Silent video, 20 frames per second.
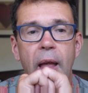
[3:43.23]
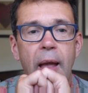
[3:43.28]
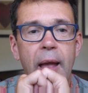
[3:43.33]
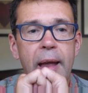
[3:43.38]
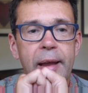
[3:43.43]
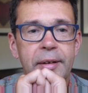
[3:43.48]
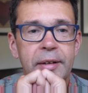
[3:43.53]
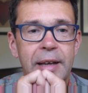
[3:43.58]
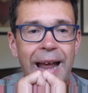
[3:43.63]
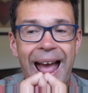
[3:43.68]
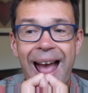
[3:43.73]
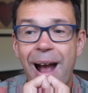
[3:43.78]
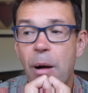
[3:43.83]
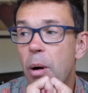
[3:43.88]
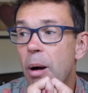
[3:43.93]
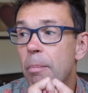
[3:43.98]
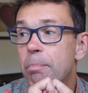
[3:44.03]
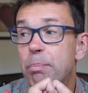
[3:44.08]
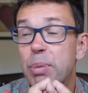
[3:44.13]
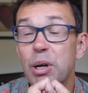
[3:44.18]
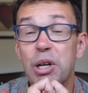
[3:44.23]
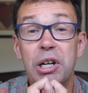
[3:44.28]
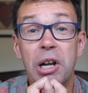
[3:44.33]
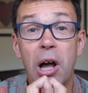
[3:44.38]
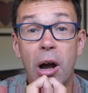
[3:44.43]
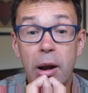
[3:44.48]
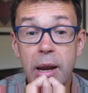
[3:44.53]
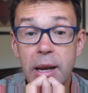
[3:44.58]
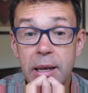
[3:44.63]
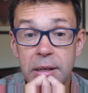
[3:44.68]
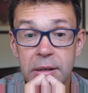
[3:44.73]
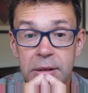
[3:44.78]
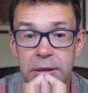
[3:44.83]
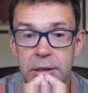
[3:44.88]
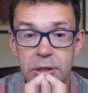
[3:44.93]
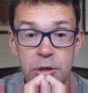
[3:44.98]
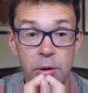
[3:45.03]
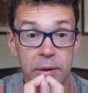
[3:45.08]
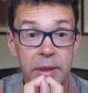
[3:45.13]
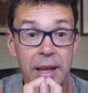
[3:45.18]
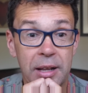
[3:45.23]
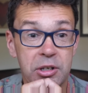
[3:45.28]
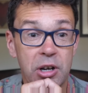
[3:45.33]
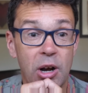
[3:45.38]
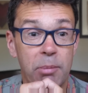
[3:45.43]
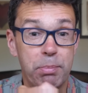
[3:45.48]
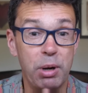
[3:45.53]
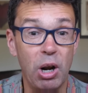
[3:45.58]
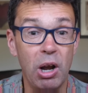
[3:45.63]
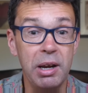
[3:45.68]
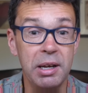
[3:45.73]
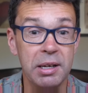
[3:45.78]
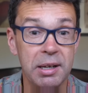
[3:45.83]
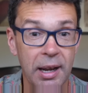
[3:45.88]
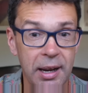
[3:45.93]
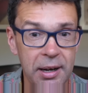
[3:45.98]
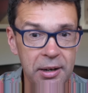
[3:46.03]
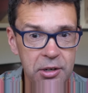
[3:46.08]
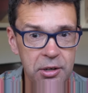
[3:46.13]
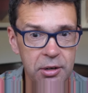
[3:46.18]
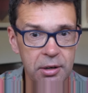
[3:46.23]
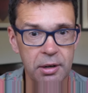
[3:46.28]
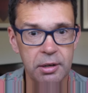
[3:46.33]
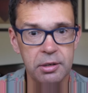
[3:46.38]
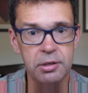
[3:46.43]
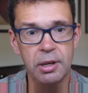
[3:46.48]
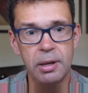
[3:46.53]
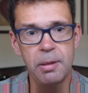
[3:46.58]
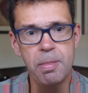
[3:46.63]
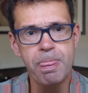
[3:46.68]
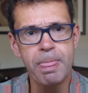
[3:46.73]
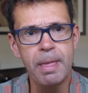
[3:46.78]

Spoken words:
And our that's our blind hand, should I say.